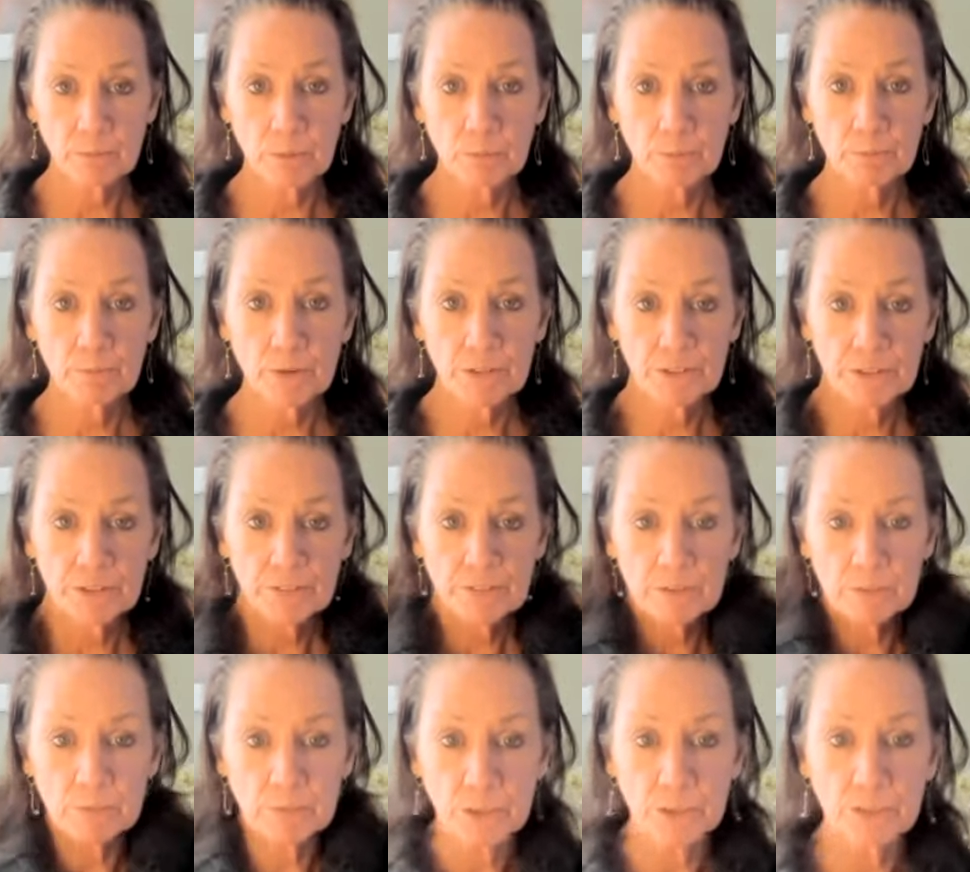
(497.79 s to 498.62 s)
But both of
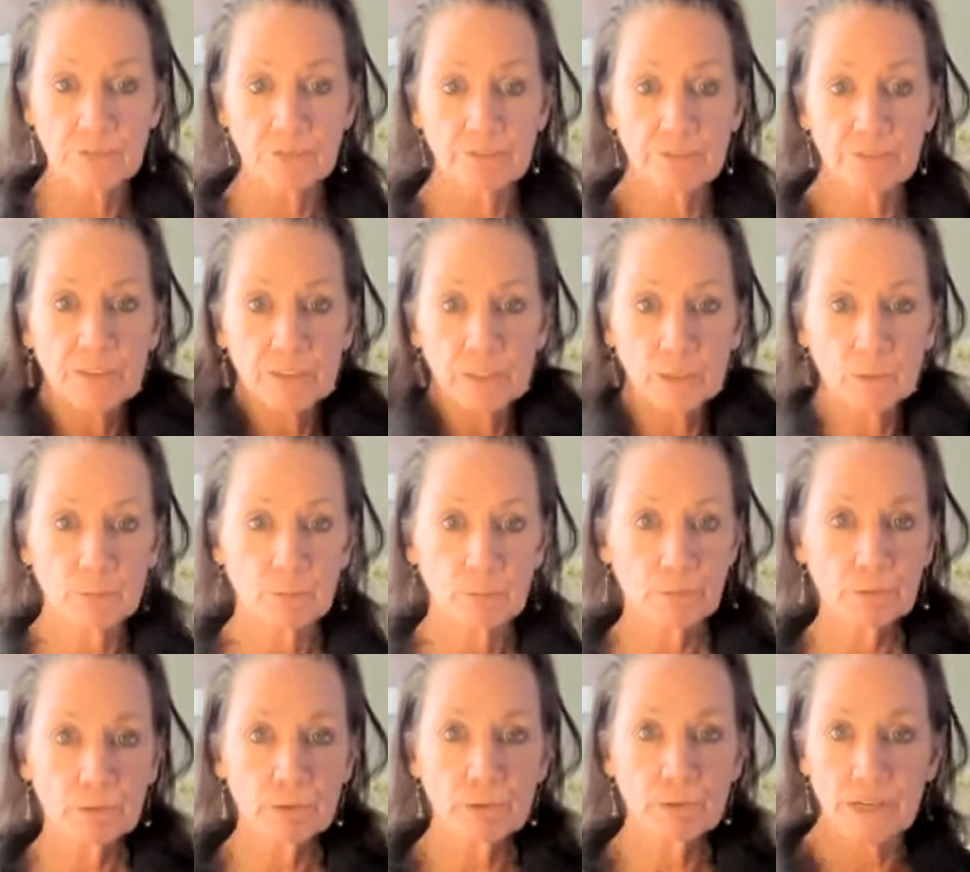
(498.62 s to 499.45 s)
them should feel
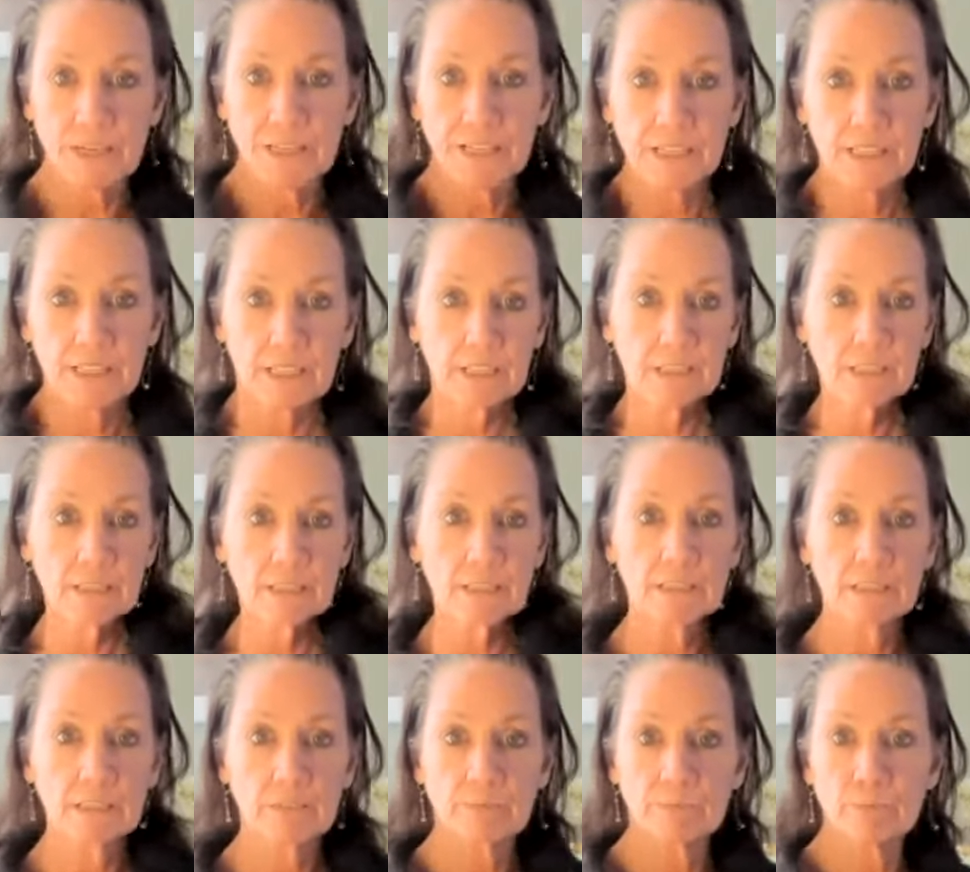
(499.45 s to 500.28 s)
pretty
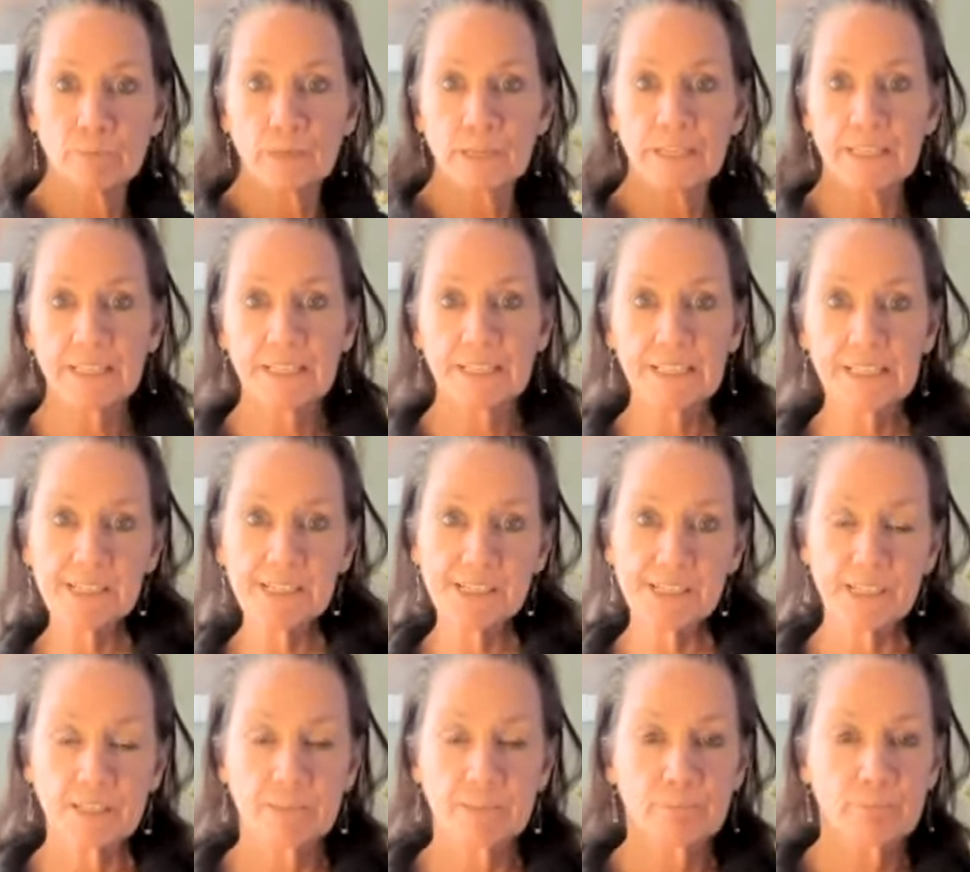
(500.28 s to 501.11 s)

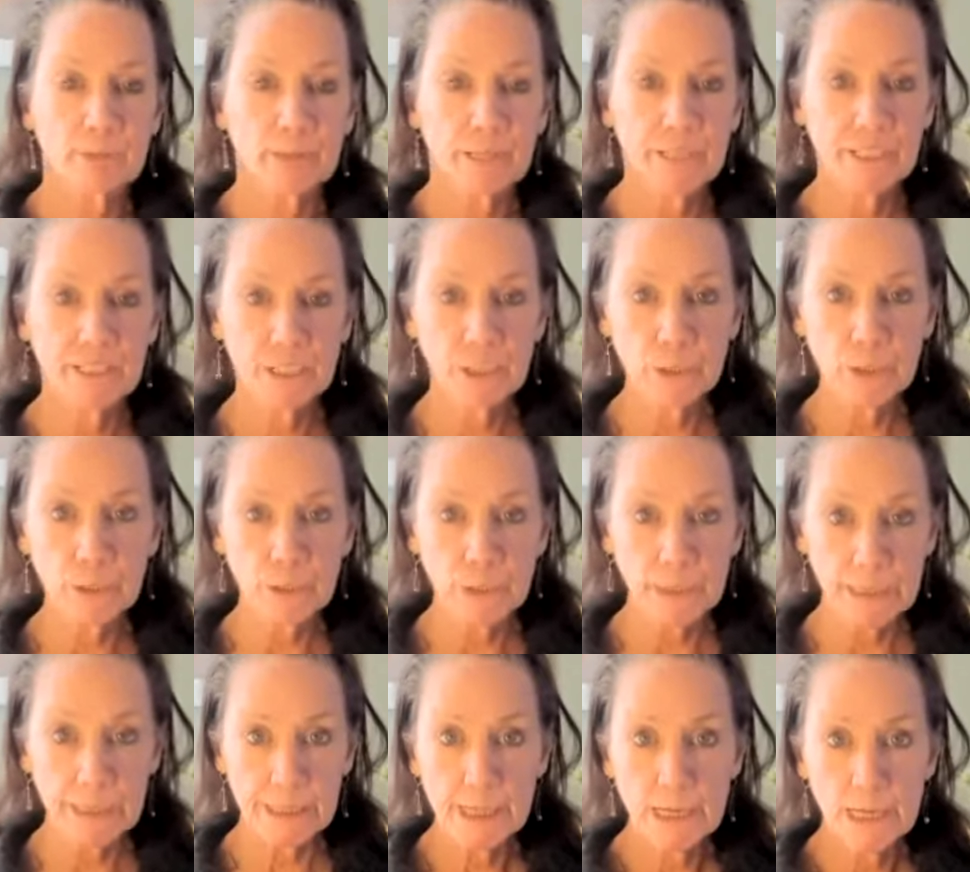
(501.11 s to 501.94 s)
easy, pretty
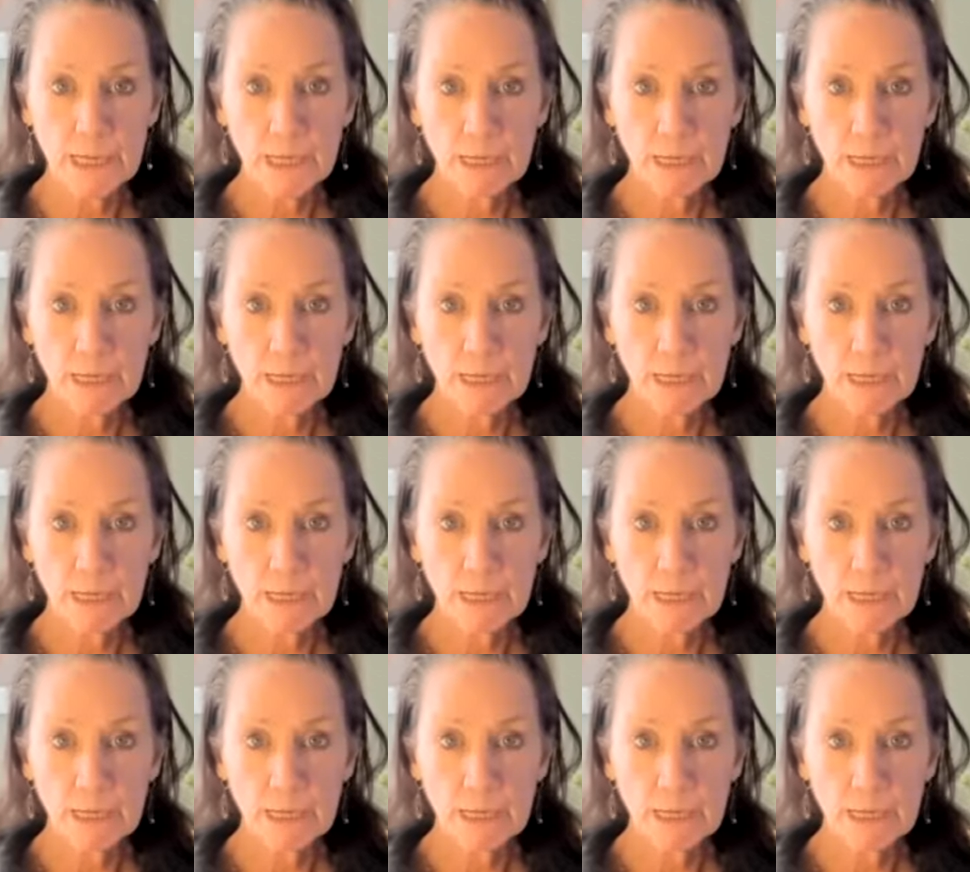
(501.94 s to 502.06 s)
good,